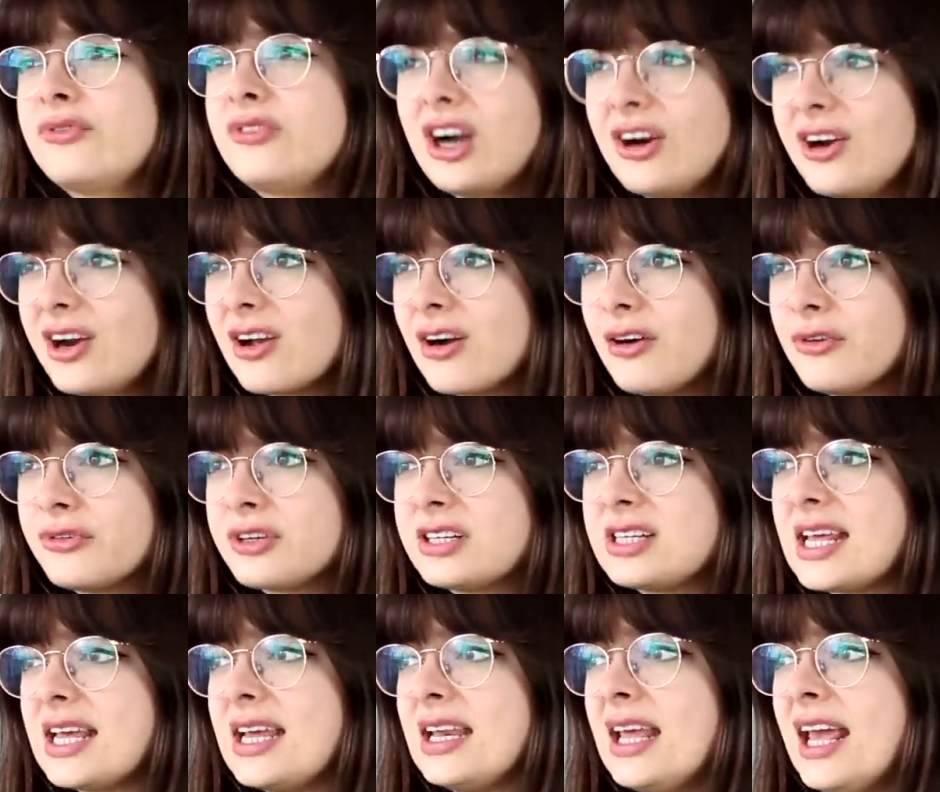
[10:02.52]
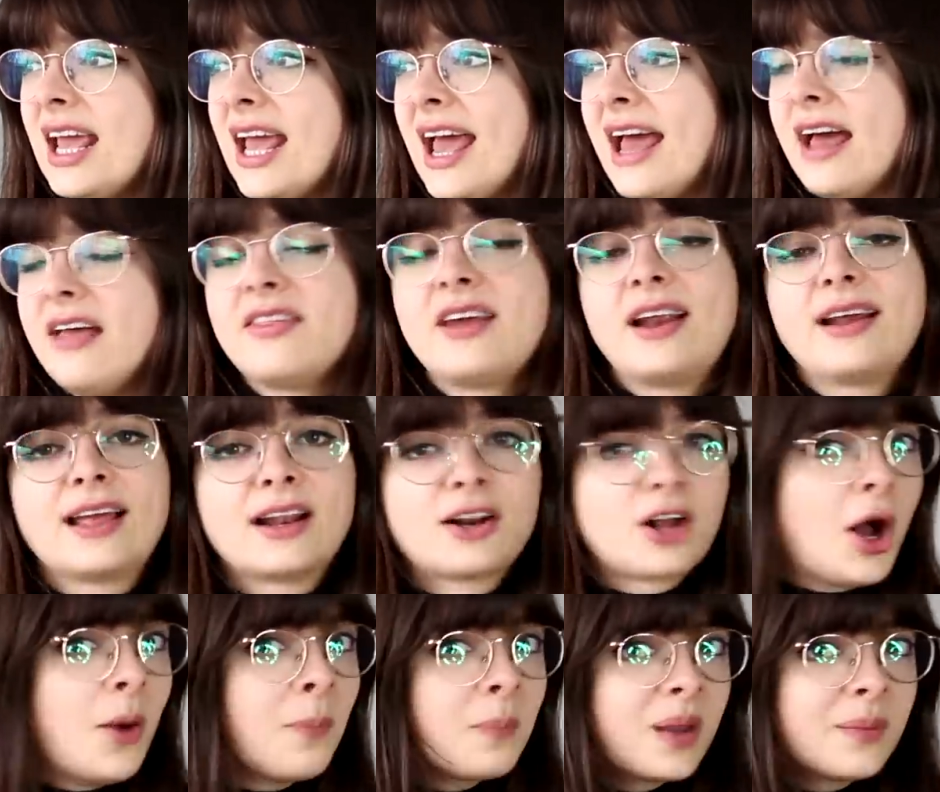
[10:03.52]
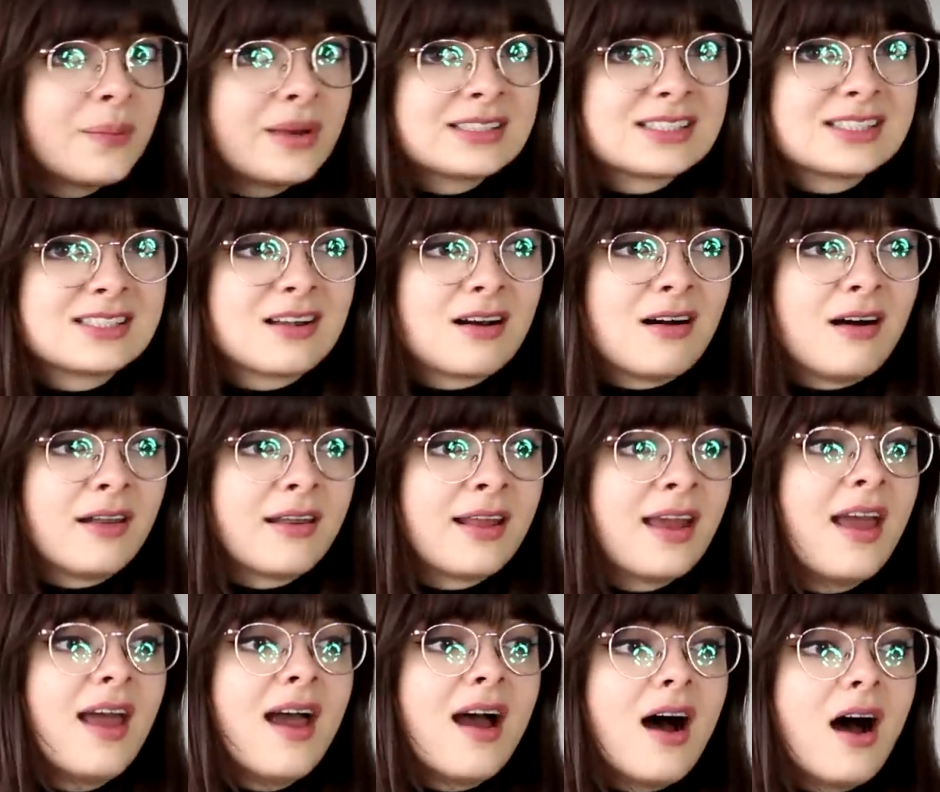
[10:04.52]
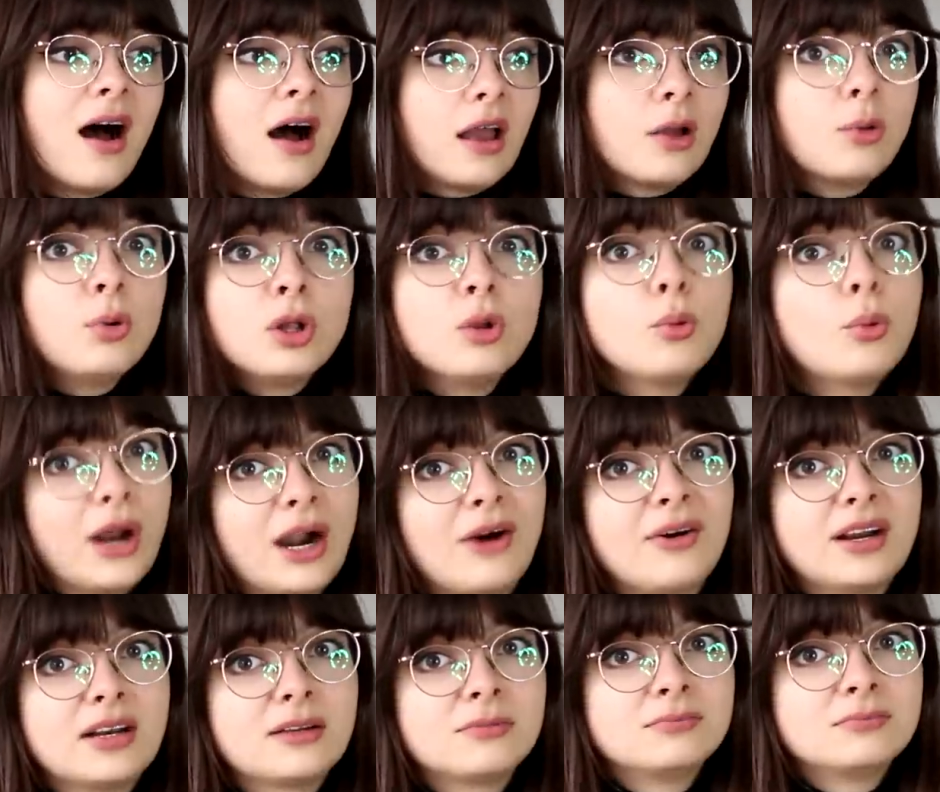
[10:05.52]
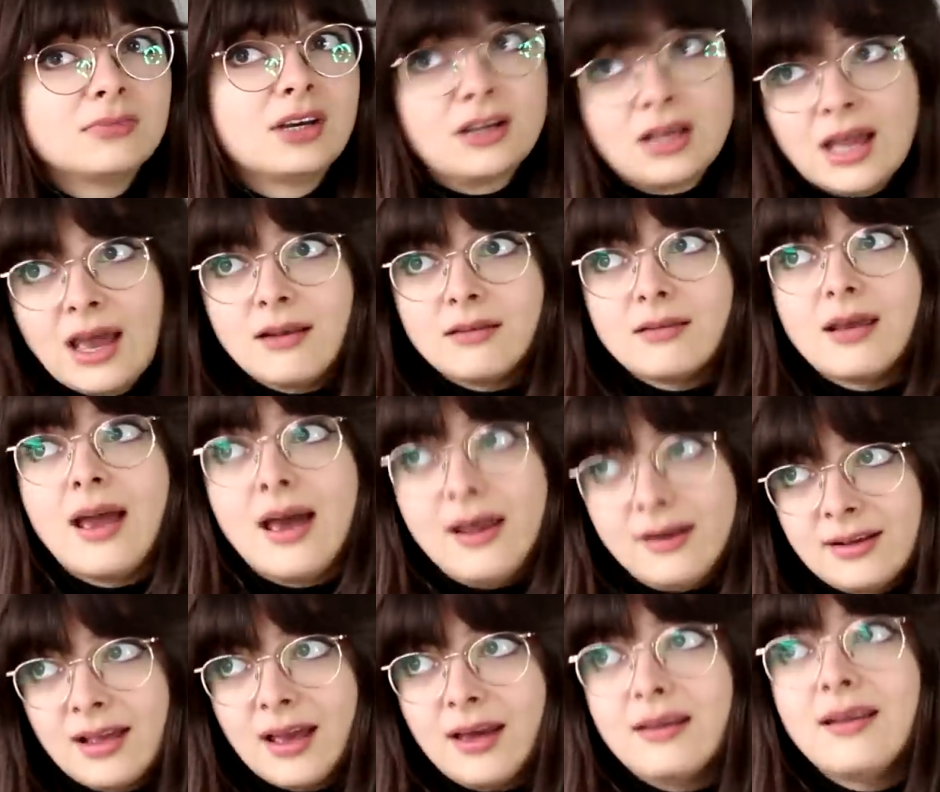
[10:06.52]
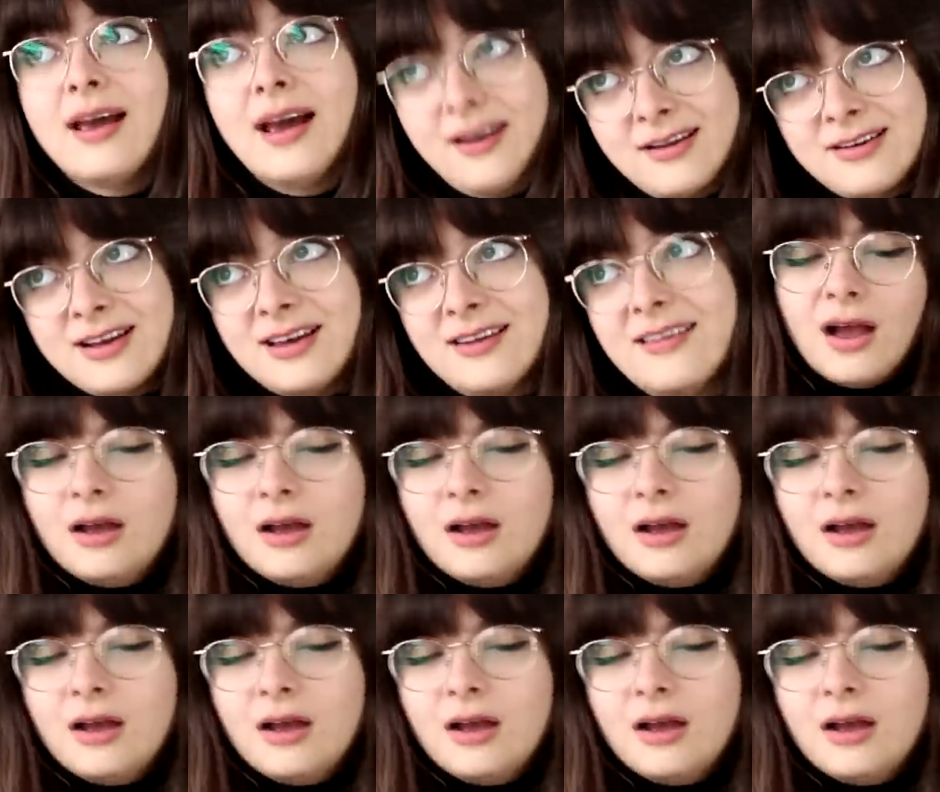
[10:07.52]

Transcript: very confident in, and that I get complimented on, I will wear it again and again and again.